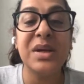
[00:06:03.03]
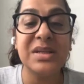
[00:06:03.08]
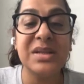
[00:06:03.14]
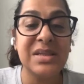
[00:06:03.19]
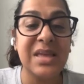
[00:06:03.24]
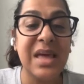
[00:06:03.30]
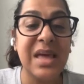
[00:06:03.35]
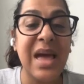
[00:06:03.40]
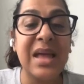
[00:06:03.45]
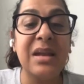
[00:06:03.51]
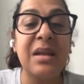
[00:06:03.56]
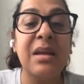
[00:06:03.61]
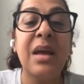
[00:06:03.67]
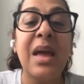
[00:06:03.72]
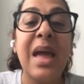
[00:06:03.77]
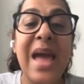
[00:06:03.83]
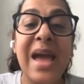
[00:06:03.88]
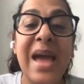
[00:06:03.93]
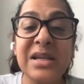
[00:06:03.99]
was that
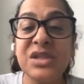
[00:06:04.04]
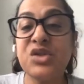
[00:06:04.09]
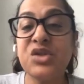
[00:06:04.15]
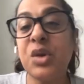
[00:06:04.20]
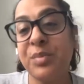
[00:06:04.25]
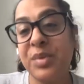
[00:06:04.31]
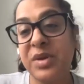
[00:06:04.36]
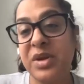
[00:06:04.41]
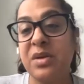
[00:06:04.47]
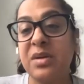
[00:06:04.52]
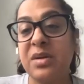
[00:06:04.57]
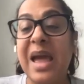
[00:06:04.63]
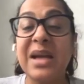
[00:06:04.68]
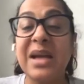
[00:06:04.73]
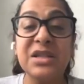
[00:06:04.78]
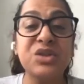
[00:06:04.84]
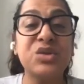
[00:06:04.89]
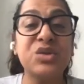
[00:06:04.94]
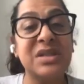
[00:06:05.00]

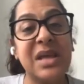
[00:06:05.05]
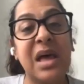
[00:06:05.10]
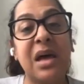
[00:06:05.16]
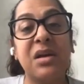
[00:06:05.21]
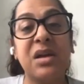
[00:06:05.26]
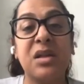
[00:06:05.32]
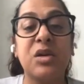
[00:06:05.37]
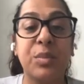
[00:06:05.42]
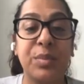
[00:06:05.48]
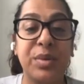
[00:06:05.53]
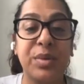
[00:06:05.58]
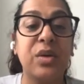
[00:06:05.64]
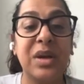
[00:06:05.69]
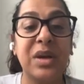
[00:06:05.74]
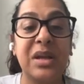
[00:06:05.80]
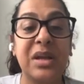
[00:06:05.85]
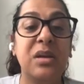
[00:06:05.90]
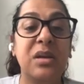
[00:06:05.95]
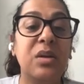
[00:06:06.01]
extracellular
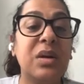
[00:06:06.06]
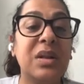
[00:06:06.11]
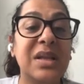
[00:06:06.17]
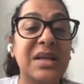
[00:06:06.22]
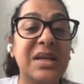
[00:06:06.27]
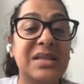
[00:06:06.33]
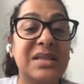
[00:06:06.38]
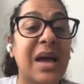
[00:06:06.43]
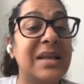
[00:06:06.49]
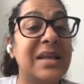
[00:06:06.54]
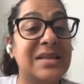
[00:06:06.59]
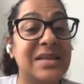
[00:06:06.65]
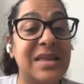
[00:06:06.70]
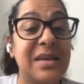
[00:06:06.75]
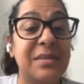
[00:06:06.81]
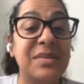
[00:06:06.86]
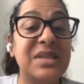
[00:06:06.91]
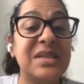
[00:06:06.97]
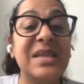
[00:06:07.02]
purine nucleosides
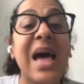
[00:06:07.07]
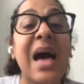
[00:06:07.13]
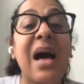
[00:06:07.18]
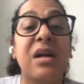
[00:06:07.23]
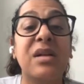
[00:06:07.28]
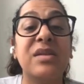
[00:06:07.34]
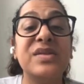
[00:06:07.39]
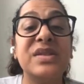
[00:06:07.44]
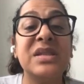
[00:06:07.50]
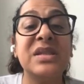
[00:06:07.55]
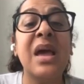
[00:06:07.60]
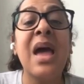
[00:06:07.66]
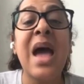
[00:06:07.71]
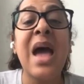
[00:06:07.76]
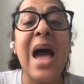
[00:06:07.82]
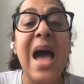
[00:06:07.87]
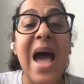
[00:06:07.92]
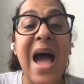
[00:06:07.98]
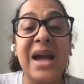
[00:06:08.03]
themselves
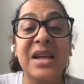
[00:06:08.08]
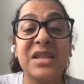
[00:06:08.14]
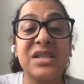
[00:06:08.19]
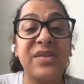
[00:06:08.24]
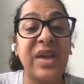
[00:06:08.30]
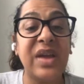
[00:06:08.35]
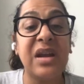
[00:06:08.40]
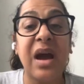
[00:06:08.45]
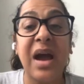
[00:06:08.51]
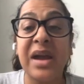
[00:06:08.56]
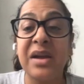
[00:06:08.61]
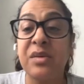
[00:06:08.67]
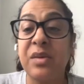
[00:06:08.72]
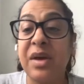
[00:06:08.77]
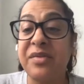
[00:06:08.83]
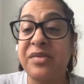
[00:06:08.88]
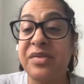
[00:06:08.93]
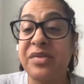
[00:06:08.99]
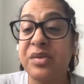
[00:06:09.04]
activate
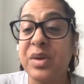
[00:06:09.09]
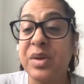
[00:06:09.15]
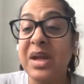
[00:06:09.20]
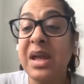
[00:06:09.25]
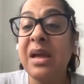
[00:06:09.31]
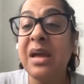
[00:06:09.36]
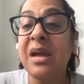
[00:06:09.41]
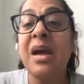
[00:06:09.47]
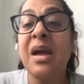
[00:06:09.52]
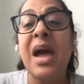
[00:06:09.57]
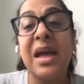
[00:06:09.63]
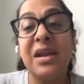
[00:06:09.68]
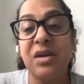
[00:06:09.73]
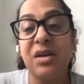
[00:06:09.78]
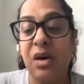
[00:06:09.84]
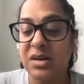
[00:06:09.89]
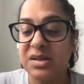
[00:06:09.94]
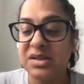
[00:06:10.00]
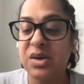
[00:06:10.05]
IRF3 and
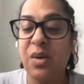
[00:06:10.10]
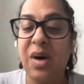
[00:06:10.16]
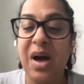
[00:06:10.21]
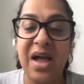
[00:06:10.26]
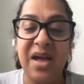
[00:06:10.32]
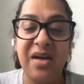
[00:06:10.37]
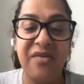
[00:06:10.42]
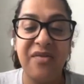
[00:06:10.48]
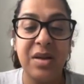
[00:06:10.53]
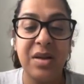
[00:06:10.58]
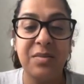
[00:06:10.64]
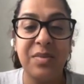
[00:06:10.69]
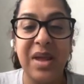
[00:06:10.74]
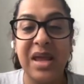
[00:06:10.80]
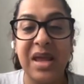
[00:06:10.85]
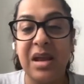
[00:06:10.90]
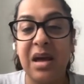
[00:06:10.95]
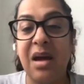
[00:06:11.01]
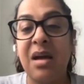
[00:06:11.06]
also
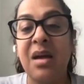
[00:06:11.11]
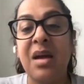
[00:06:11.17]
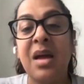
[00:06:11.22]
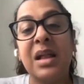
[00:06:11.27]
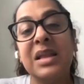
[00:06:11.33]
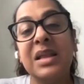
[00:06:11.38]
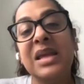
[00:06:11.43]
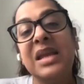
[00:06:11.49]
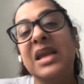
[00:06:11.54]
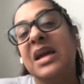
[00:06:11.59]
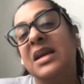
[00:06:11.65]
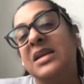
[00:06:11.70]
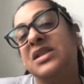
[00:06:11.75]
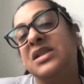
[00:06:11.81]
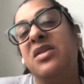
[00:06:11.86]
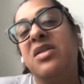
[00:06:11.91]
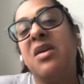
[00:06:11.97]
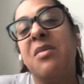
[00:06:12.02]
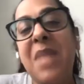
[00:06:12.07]
IFN-beta, leading us
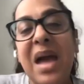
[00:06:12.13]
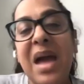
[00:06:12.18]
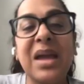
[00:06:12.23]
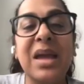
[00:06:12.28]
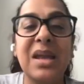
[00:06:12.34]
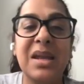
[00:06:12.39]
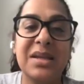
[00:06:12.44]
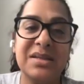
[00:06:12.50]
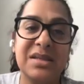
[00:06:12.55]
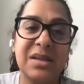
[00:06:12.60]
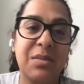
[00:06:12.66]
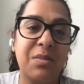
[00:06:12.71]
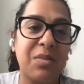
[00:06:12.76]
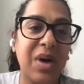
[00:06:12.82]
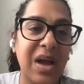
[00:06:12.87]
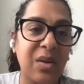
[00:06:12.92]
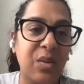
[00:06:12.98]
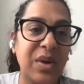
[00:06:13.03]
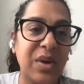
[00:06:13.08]
to the mechanism
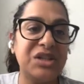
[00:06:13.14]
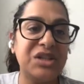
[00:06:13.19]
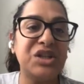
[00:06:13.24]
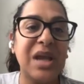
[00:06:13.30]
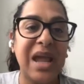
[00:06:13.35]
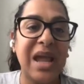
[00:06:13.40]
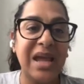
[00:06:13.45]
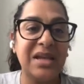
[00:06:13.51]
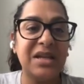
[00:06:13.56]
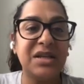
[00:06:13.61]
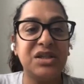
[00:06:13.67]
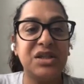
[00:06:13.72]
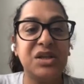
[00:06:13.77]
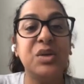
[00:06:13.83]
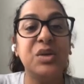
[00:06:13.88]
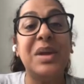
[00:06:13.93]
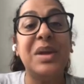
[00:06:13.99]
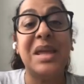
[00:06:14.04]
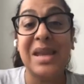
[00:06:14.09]
by which
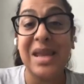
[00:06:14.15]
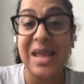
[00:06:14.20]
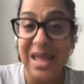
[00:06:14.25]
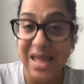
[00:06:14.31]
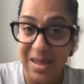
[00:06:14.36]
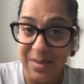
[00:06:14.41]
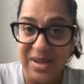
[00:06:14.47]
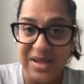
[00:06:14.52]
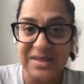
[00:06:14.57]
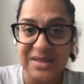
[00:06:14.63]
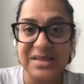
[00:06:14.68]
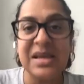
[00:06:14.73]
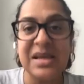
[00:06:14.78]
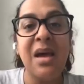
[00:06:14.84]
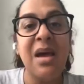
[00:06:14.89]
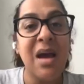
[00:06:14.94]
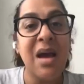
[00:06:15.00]
ADA2 inhibits